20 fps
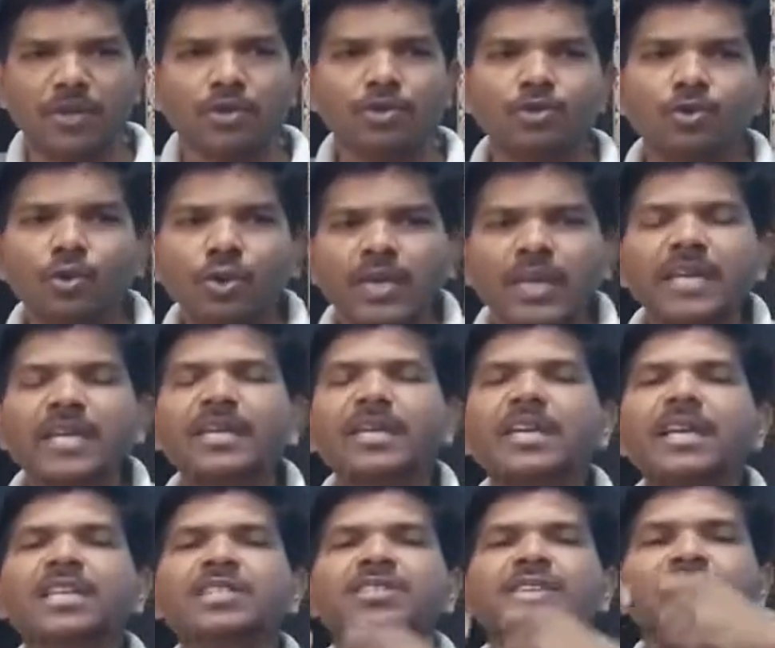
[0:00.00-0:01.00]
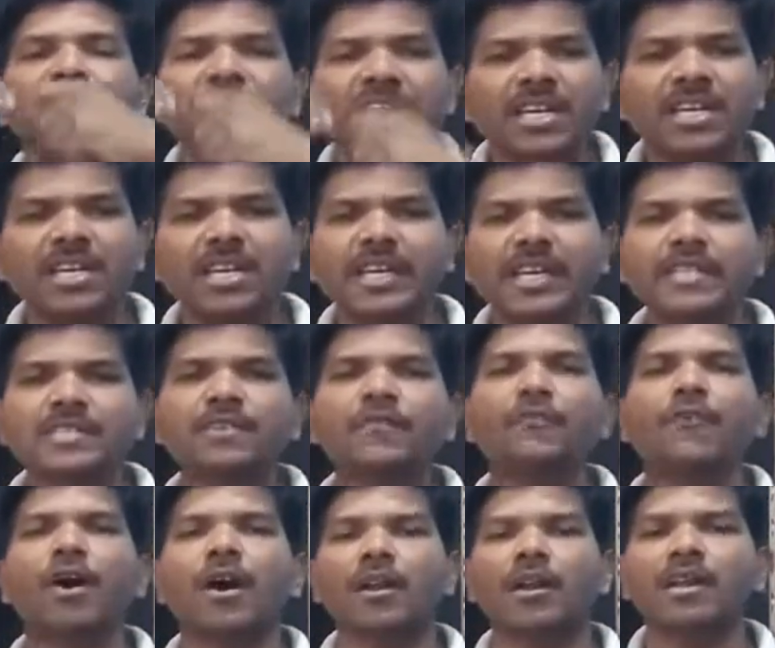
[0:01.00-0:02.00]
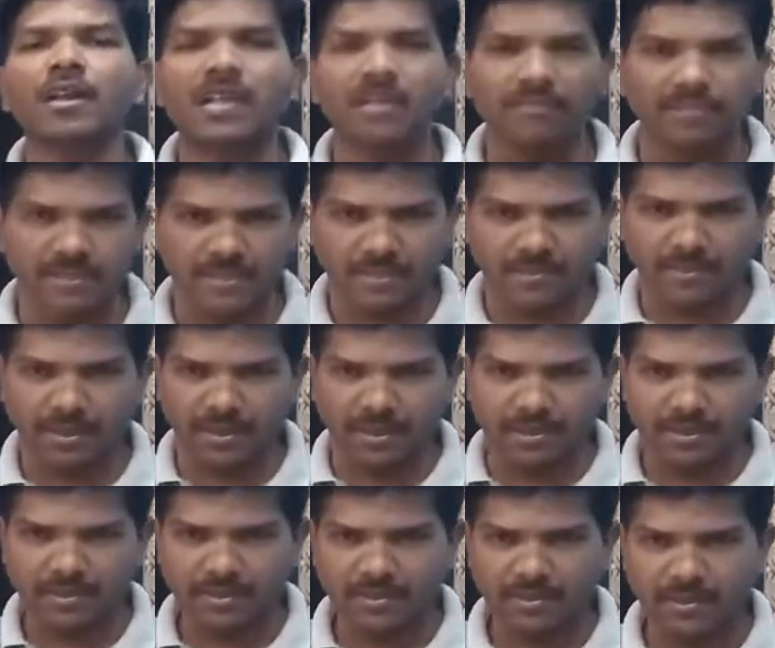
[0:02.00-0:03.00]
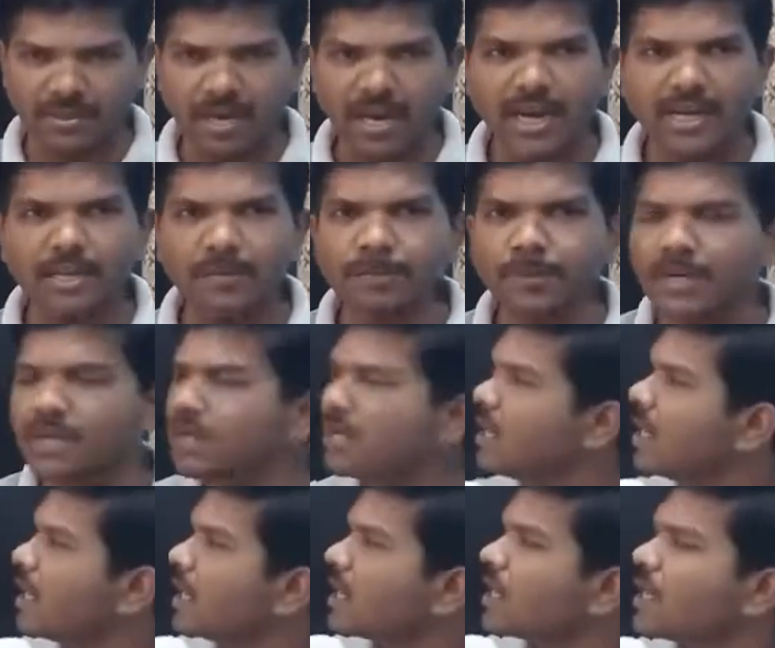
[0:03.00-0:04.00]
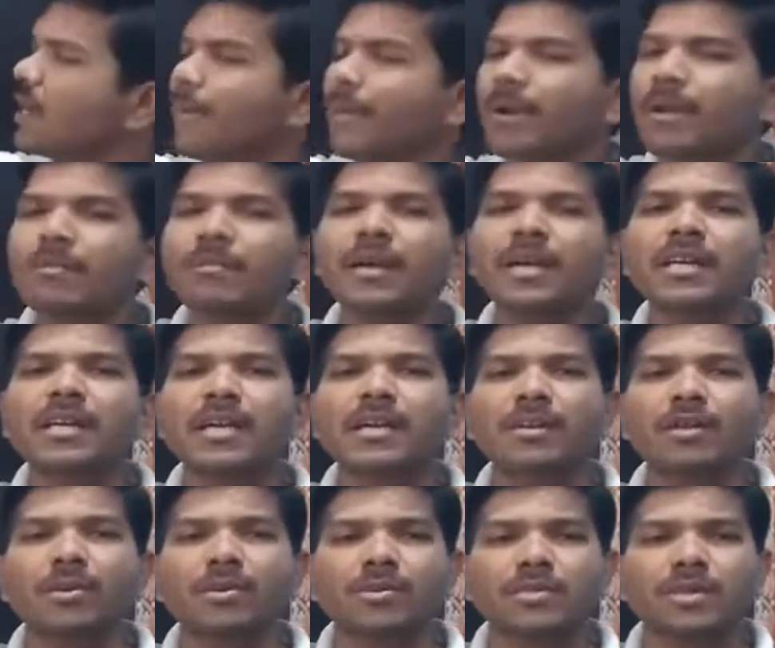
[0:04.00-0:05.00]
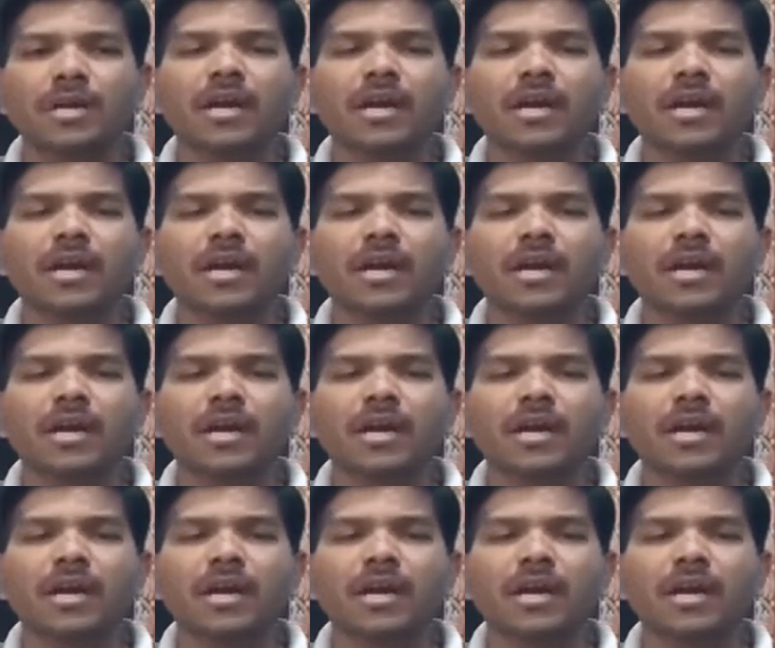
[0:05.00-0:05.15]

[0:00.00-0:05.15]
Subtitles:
to decrease the foreign investment. I repeat, government can use